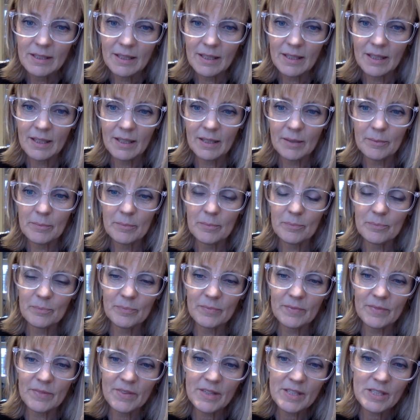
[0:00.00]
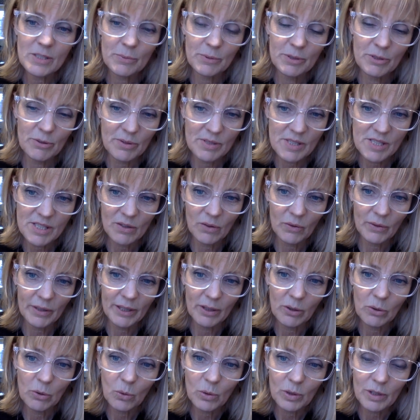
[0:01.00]
Um, this one you can still get
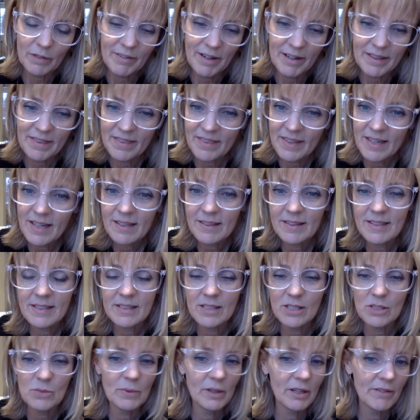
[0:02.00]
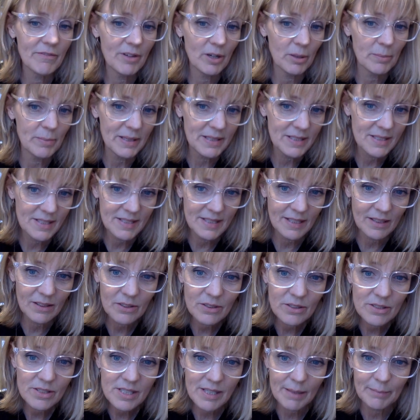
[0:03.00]
a hold of. I think this is one of their best
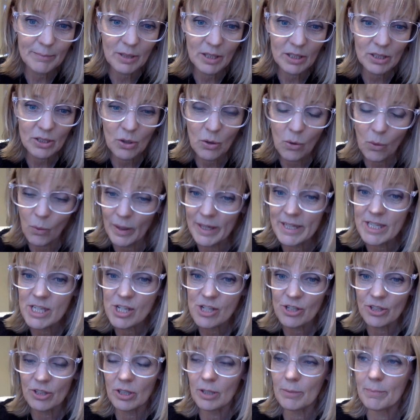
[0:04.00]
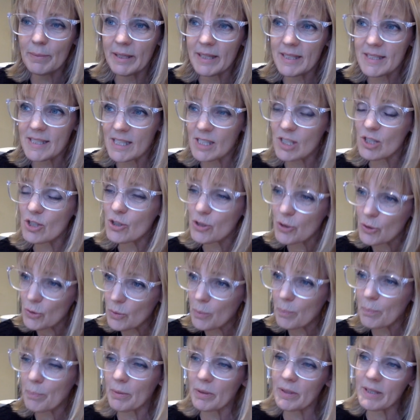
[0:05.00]
sellers. I'm not quite sure, but it's a
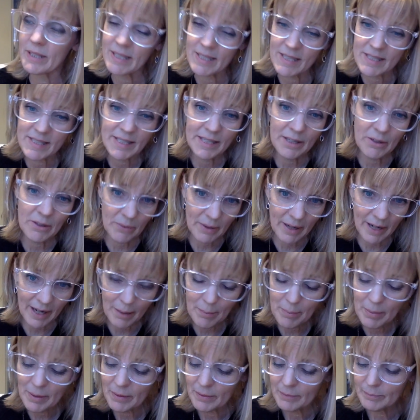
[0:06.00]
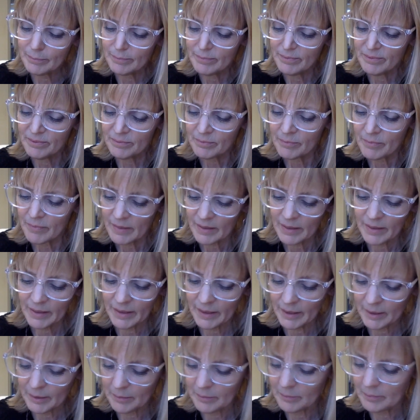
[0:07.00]
super easy grab.
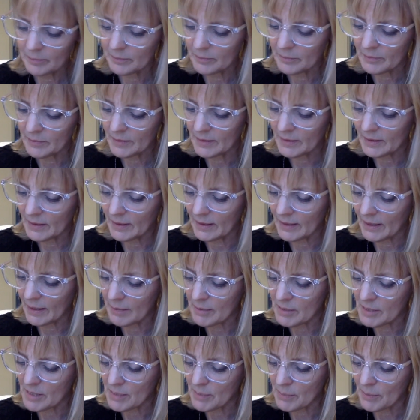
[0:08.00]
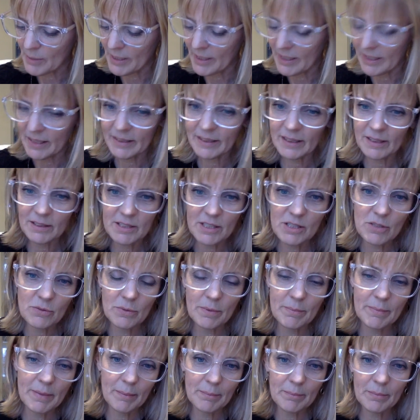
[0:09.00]
Um, I'm just spraying it a little, just
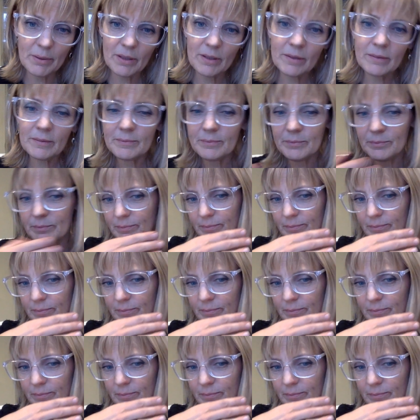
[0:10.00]
remember.